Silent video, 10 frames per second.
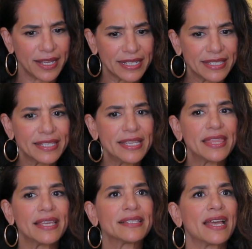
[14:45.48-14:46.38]
could see
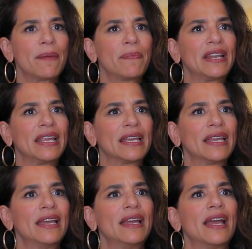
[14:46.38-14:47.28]
things happening
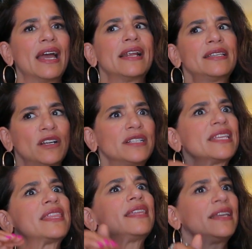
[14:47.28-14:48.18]
and I start
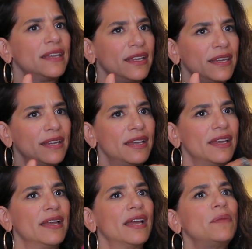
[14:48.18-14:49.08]
to think
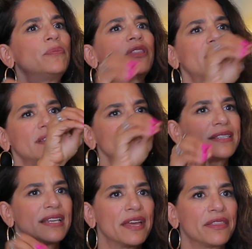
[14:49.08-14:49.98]
and put things
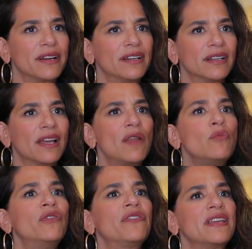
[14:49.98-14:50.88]
together and
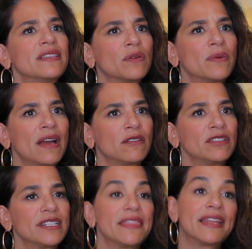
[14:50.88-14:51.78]
move things
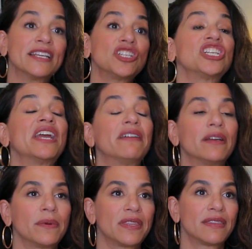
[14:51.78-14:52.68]
around. And then I share
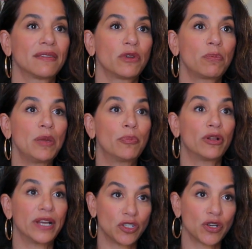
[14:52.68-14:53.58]
it with people
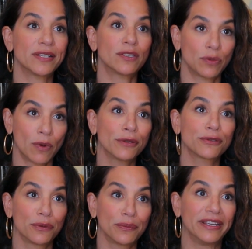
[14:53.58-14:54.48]
I trust who
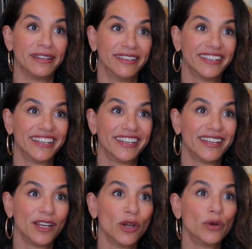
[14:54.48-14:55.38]
also read,
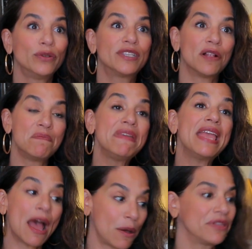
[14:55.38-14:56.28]
who tell
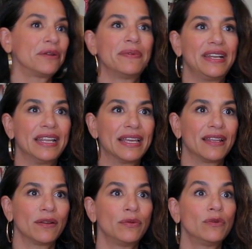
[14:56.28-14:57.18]
me how they're reading
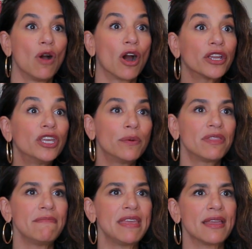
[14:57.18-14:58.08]
it, who argue
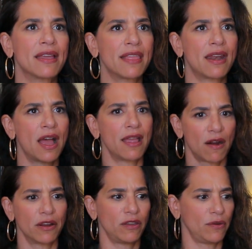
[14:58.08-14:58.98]
with me, and then I
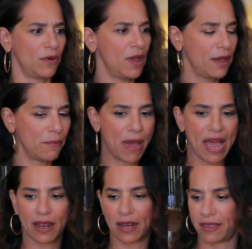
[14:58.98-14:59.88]
argue
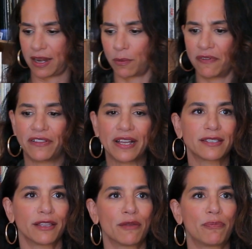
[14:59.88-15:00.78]
back, and then it reflects on the